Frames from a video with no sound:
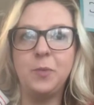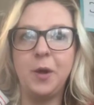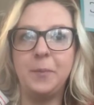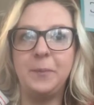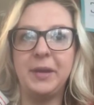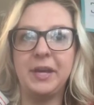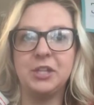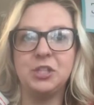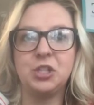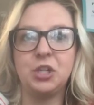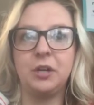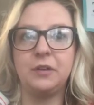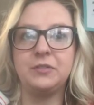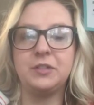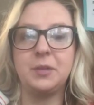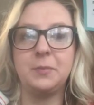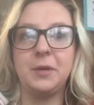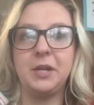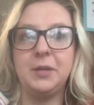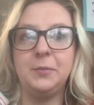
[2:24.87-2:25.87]
a picture of
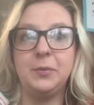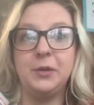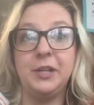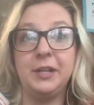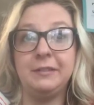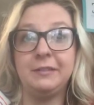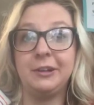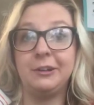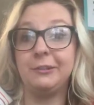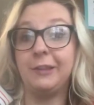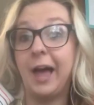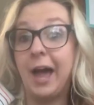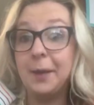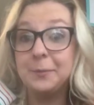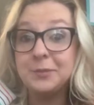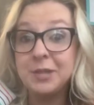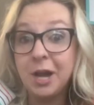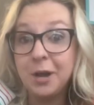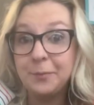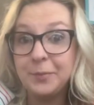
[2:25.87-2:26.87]
somebody putting their
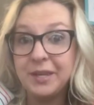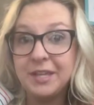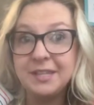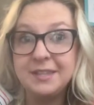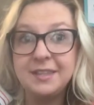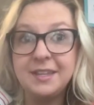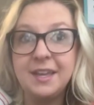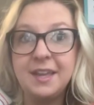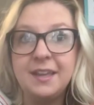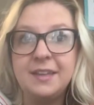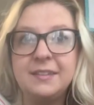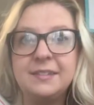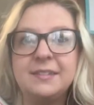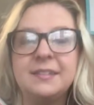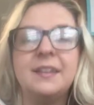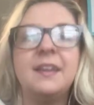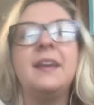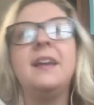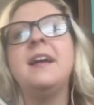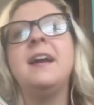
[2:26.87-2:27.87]
laptop in this.